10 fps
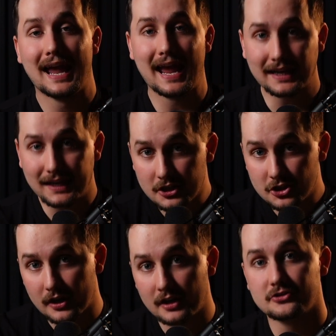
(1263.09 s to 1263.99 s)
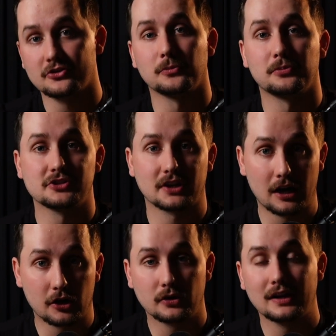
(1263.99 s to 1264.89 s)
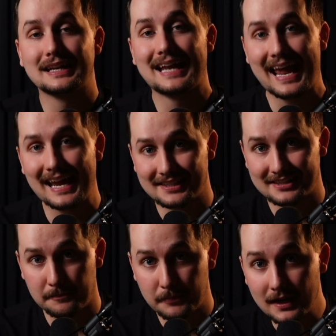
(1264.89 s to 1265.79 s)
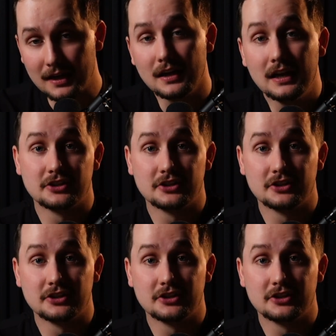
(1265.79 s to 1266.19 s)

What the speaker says: and get your Inner Circle Prince account created ASAP